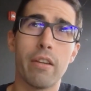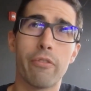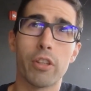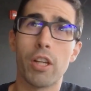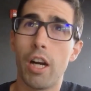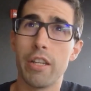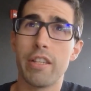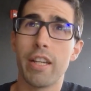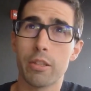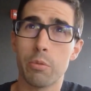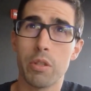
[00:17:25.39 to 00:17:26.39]
And for
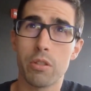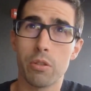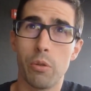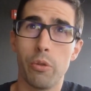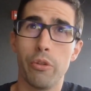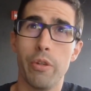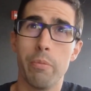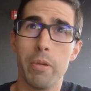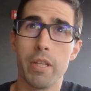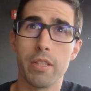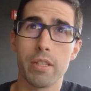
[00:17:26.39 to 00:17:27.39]
context, we sold the
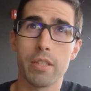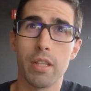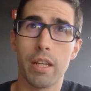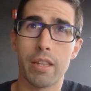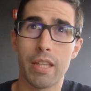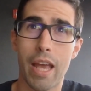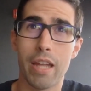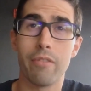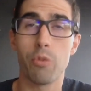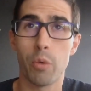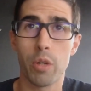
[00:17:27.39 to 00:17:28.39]
business at the end
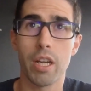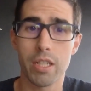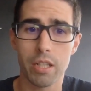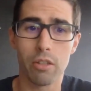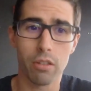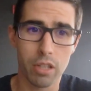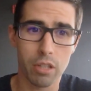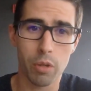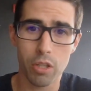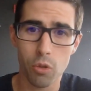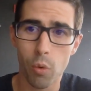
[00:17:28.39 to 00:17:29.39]
of 2019, early
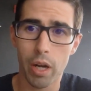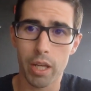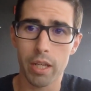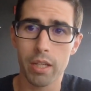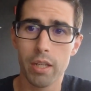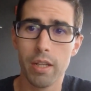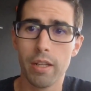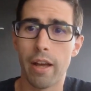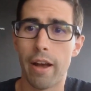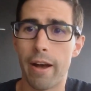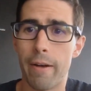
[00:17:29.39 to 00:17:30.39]
2020.
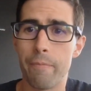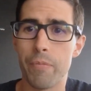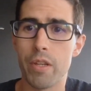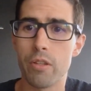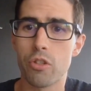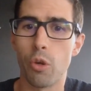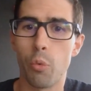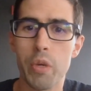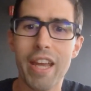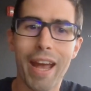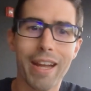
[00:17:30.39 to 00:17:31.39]
So
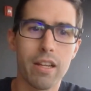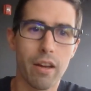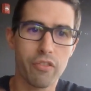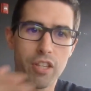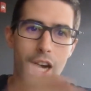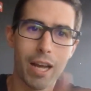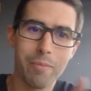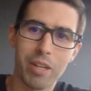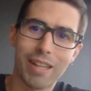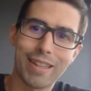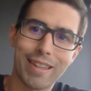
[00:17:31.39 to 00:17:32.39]
we had enough time
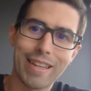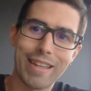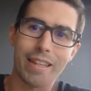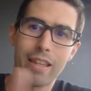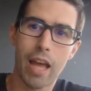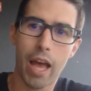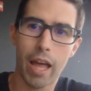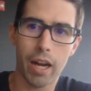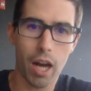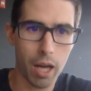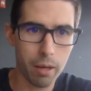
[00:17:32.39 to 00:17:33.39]
to clean
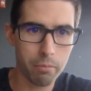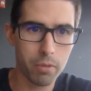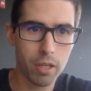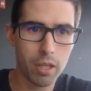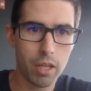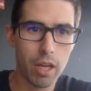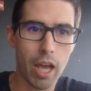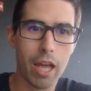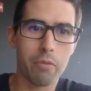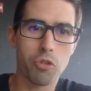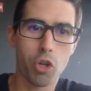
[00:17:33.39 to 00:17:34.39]
that up
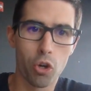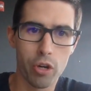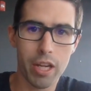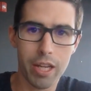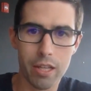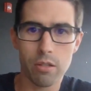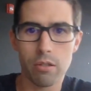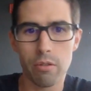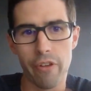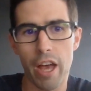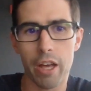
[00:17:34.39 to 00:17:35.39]
and turn it
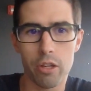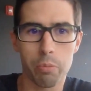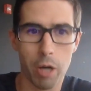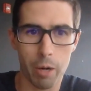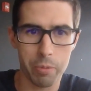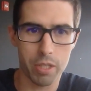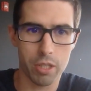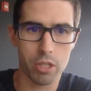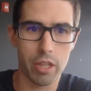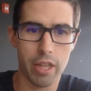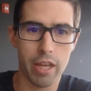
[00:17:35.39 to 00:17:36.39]
into value
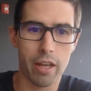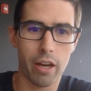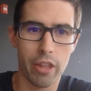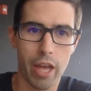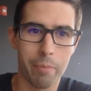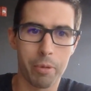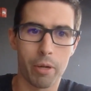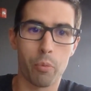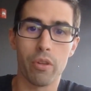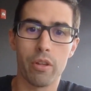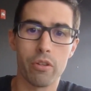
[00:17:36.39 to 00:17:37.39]
proposition on the EBITDA.
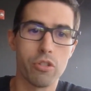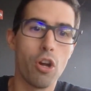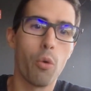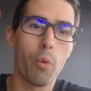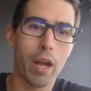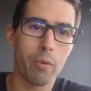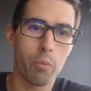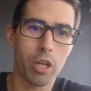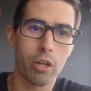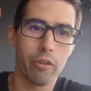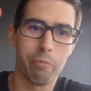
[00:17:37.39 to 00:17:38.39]
There's no way
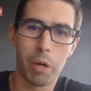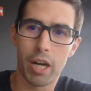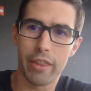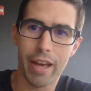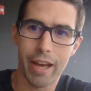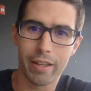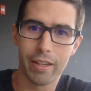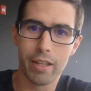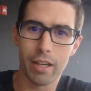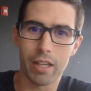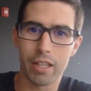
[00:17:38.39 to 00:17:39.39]
we could have bought that
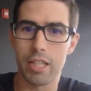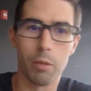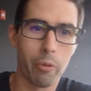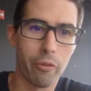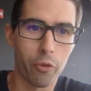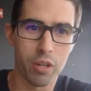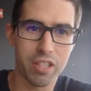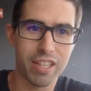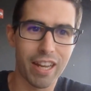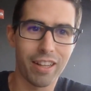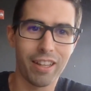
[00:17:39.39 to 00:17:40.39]
a year before
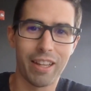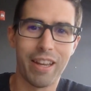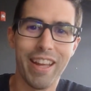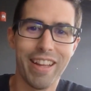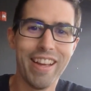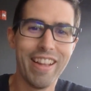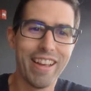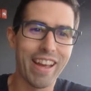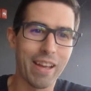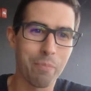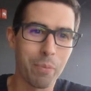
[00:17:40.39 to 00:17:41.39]
sale and
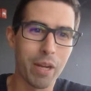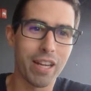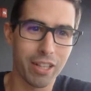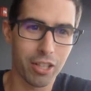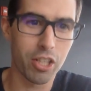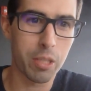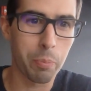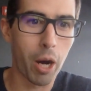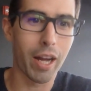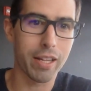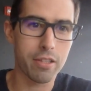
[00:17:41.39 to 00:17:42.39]
been in a good
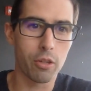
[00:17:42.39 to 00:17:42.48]
spot.